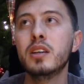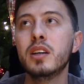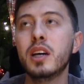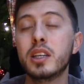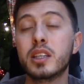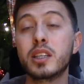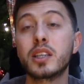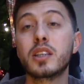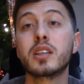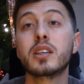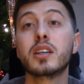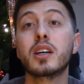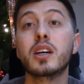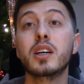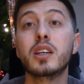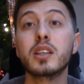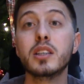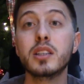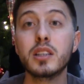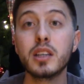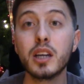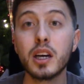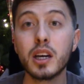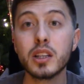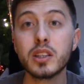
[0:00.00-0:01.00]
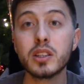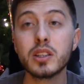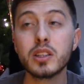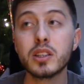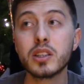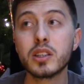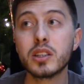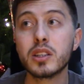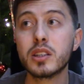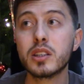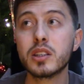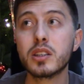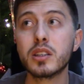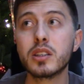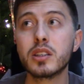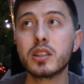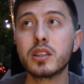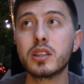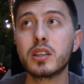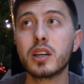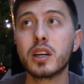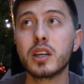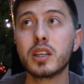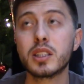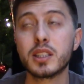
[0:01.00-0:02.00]
I took
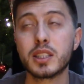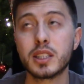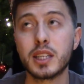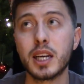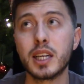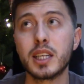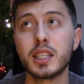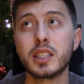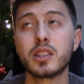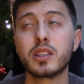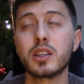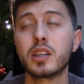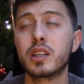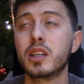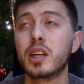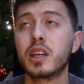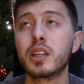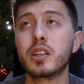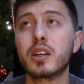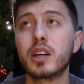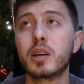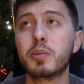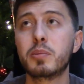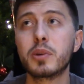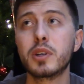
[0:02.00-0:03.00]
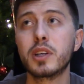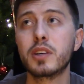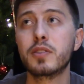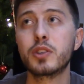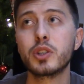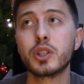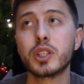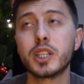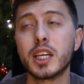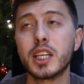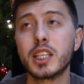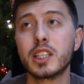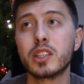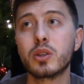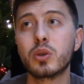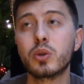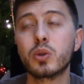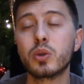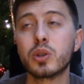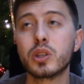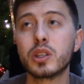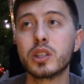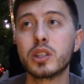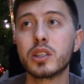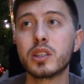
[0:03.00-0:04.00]
another upper level science
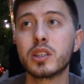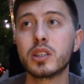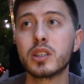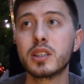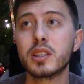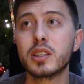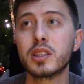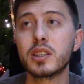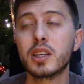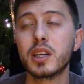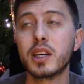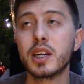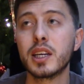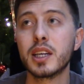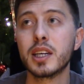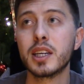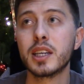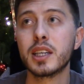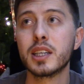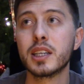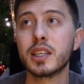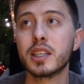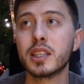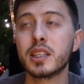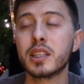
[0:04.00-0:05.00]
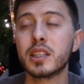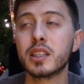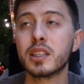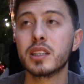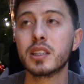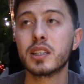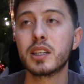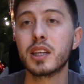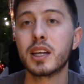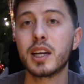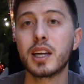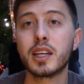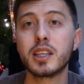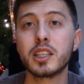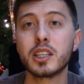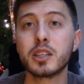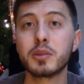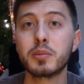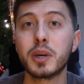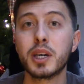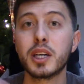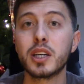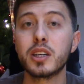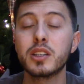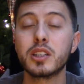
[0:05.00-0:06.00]
course, and then I took
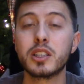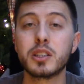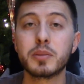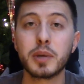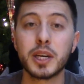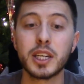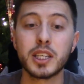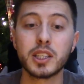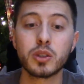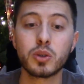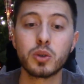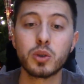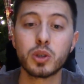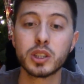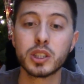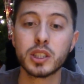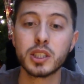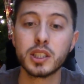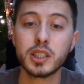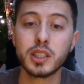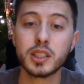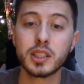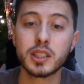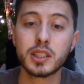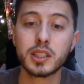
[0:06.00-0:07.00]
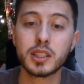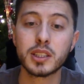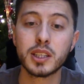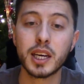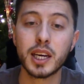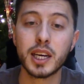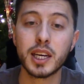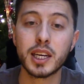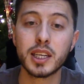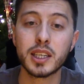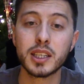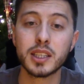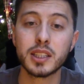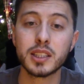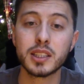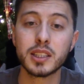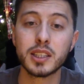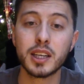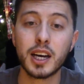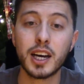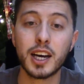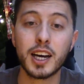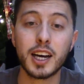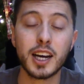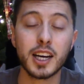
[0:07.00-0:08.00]
my other Spanish courses, and
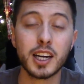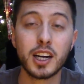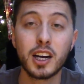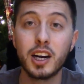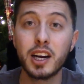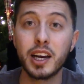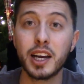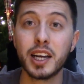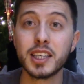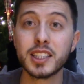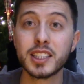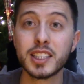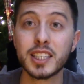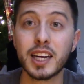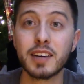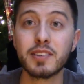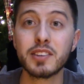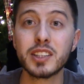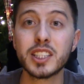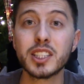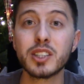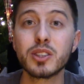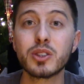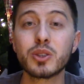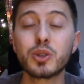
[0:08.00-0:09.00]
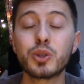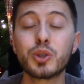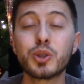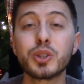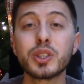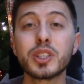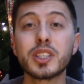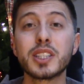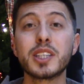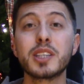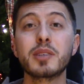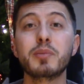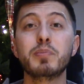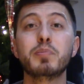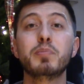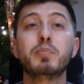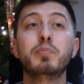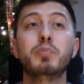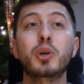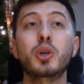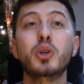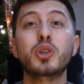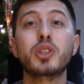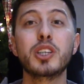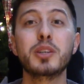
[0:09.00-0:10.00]
I got A's in every single course. It
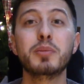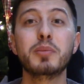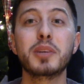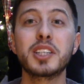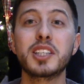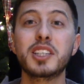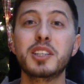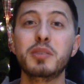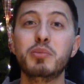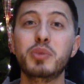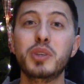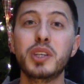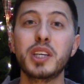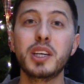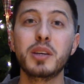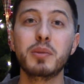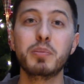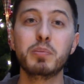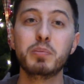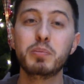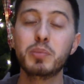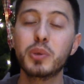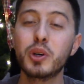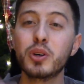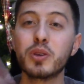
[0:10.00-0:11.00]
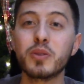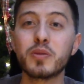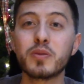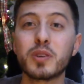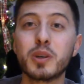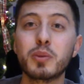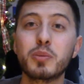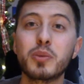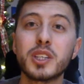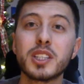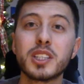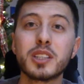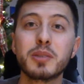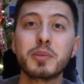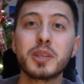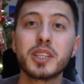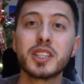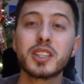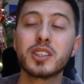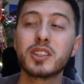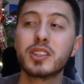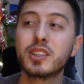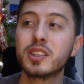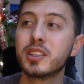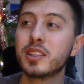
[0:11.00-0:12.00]
boosted my GPA, boom, from one
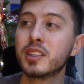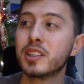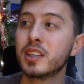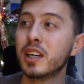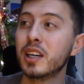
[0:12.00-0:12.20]
semester.